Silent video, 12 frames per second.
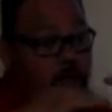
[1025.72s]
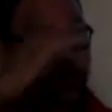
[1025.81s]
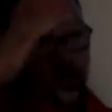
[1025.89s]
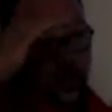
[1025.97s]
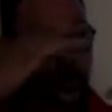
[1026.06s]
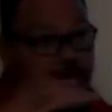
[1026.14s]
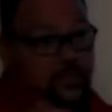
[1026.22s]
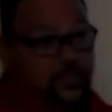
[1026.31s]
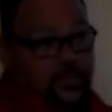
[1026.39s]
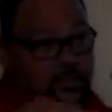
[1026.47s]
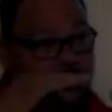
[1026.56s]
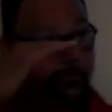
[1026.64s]

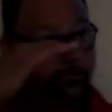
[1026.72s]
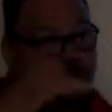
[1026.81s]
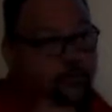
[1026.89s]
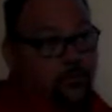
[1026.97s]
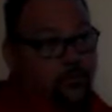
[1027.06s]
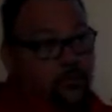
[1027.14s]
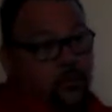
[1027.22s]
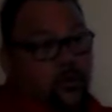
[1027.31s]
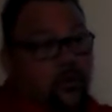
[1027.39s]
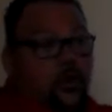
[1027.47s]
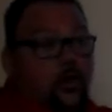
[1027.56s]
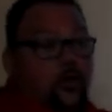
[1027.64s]
equalizes.
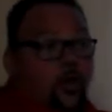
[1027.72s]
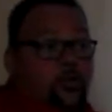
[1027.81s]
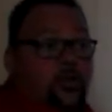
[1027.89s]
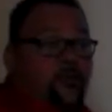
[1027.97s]
No